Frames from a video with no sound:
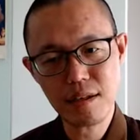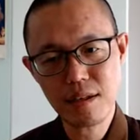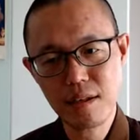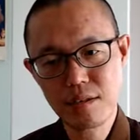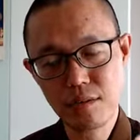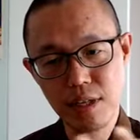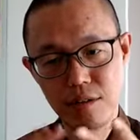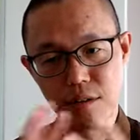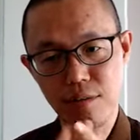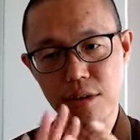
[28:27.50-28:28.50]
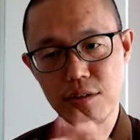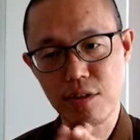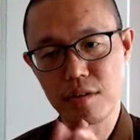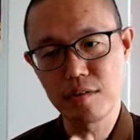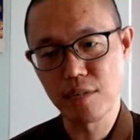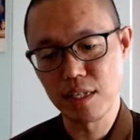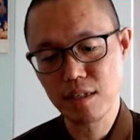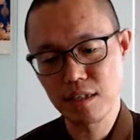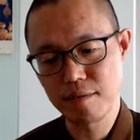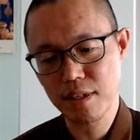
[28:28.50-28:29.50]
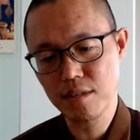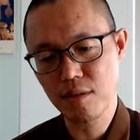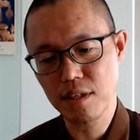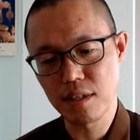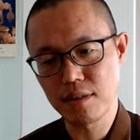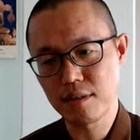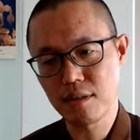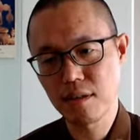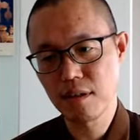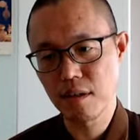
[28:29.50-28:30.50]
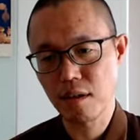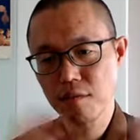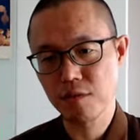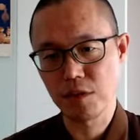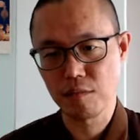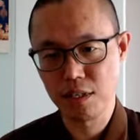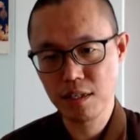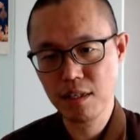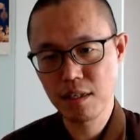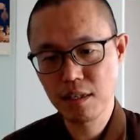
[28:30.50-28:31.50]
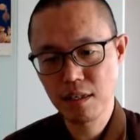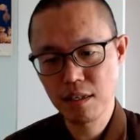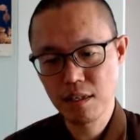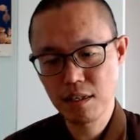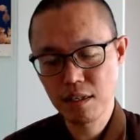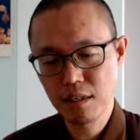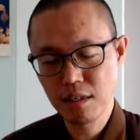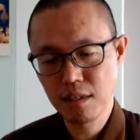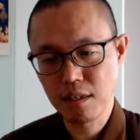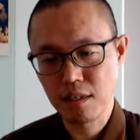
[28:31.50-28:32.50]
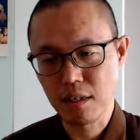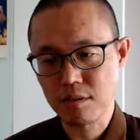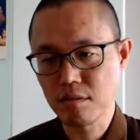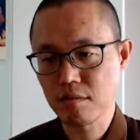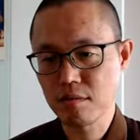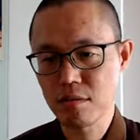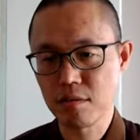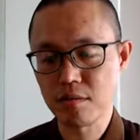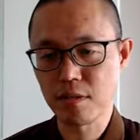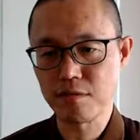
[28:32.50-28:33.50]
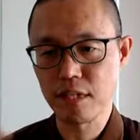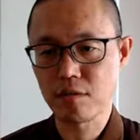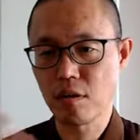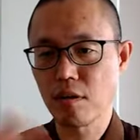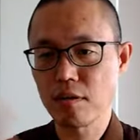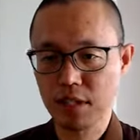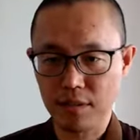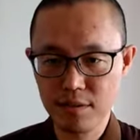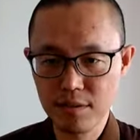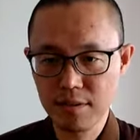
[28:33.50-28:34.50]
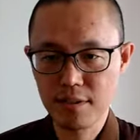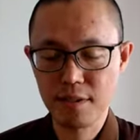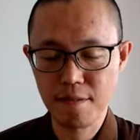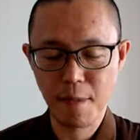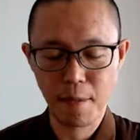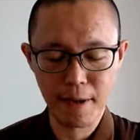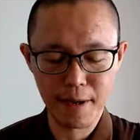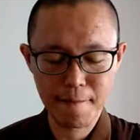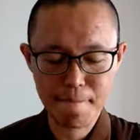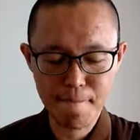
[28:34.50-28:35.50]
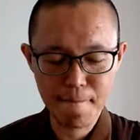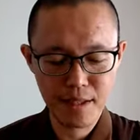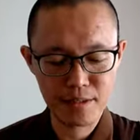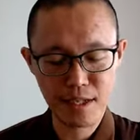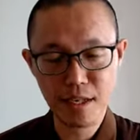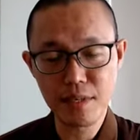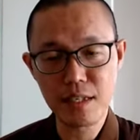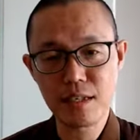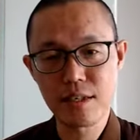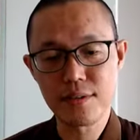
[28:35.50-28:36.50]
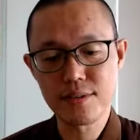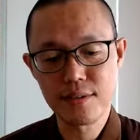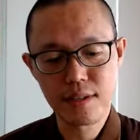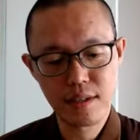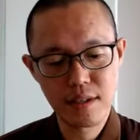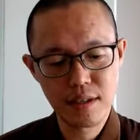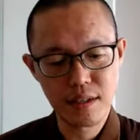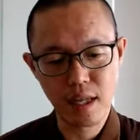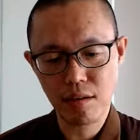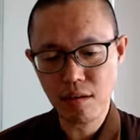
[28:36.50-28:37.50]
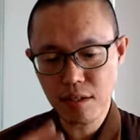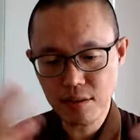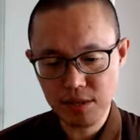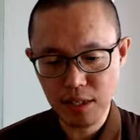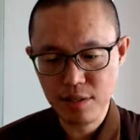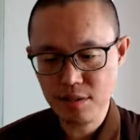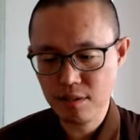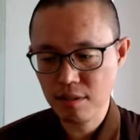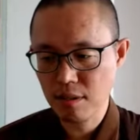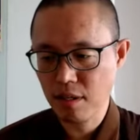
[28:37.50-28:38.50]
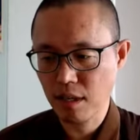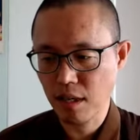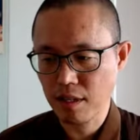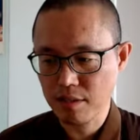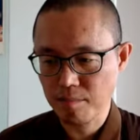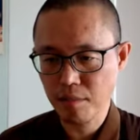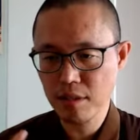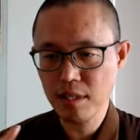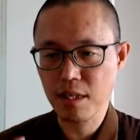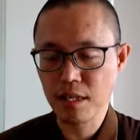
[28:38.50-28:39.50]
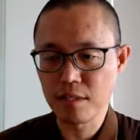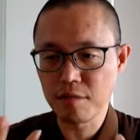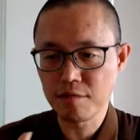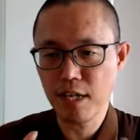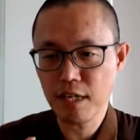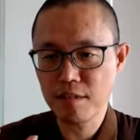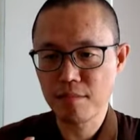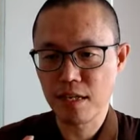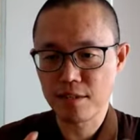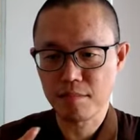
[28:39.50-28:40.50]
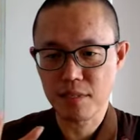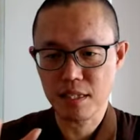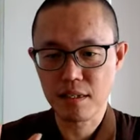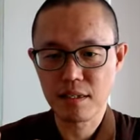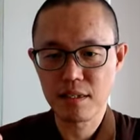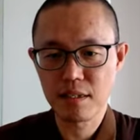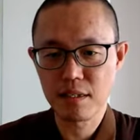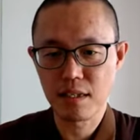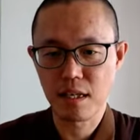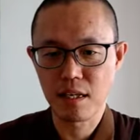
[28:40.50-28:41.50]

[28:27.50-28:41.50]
So there are three general meanings. The first one is all phenomena, yeah, so referring to all things, right? Second meaning is that all these things are supported, are defined by something, yeah?